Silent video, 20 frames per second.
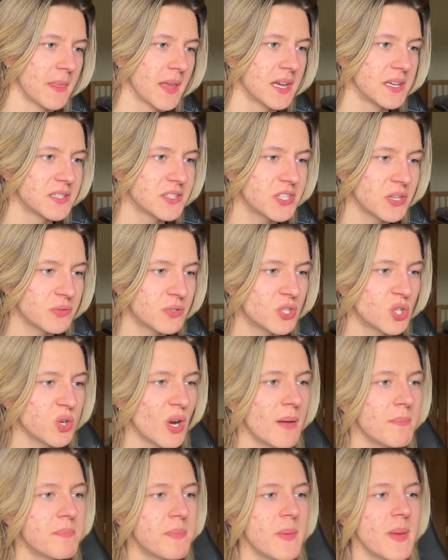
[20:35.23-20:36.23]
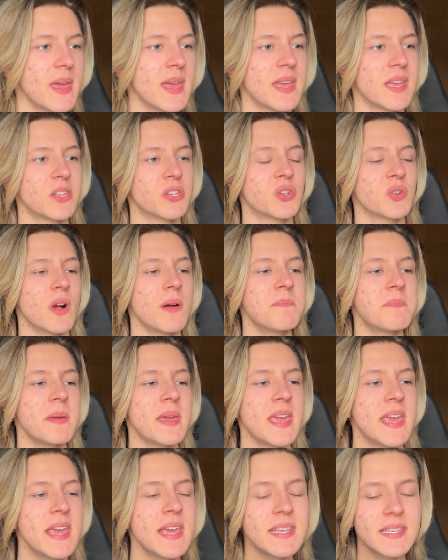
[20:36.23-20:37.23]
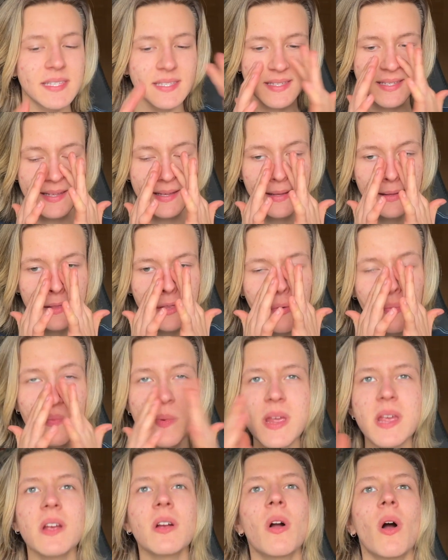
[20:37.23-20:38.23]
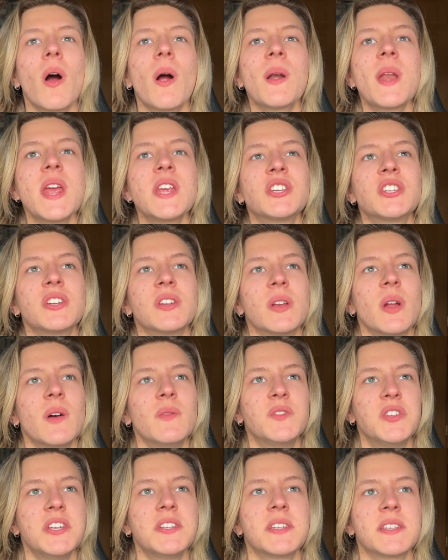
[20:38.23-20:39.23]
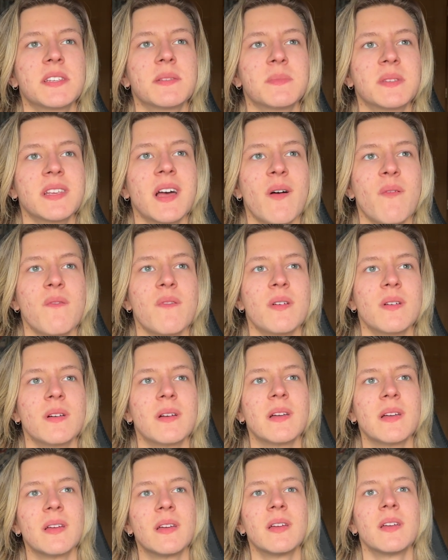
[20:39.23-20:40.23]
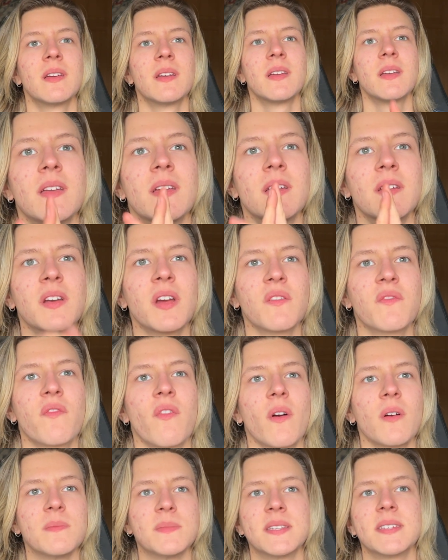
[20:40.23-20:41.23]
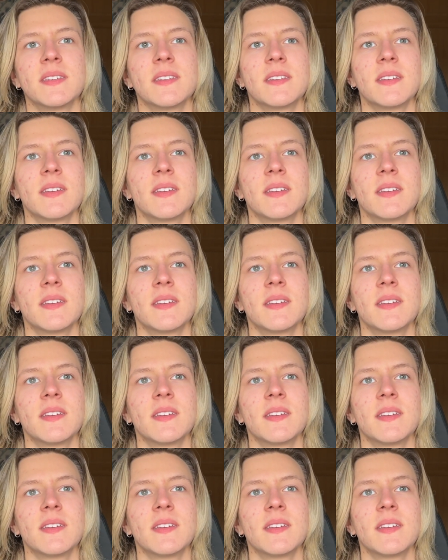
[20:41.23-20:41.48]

So Trump is the reincarnation of Jesus himself. Confirmed.